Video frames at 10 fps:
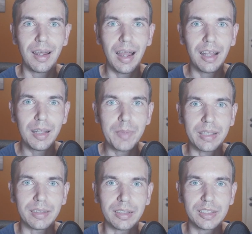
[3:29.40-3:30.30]

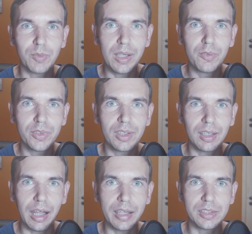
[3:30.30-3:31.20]
Element is one of the
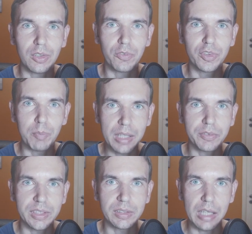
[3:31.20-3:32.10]
clients of the
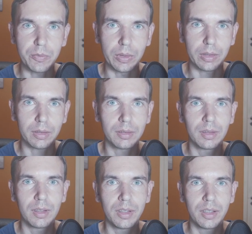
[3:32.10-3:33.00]
Matrix network.
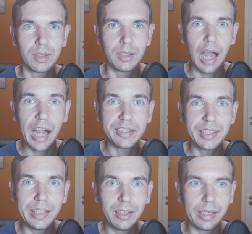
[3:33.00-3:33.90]

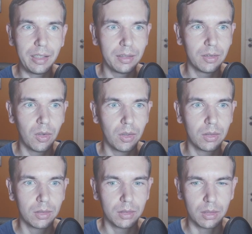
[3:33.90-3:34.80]
Ideally,
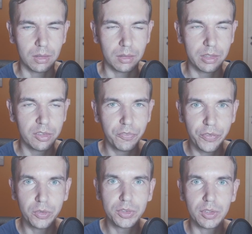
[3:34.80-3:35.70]
in the
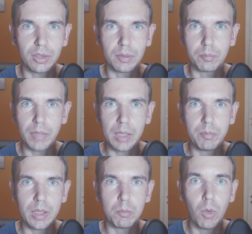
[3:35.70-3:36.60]
future,
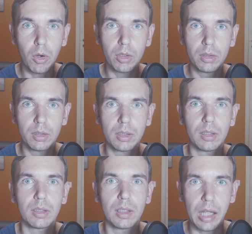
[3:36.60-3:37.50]
maybe more
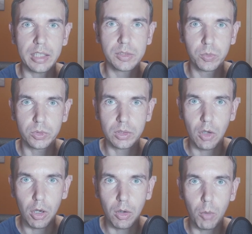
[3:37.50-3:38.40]
clients would
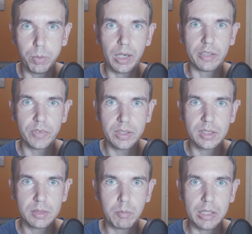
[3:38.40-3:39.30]
operate with
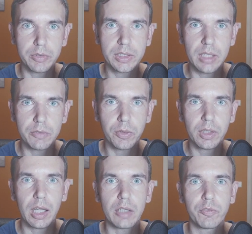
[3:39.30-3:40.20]
this Matrix
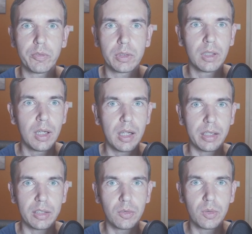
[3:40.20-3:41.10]
network and we will
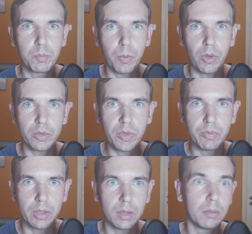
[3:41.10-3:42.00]
get to the point we
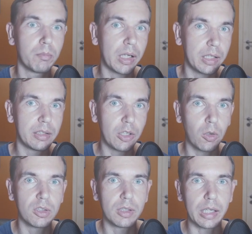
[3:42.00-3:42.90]
were back in the
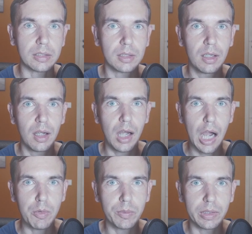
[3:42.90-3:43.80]
older days.
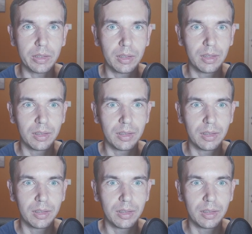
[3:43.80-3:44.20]
However,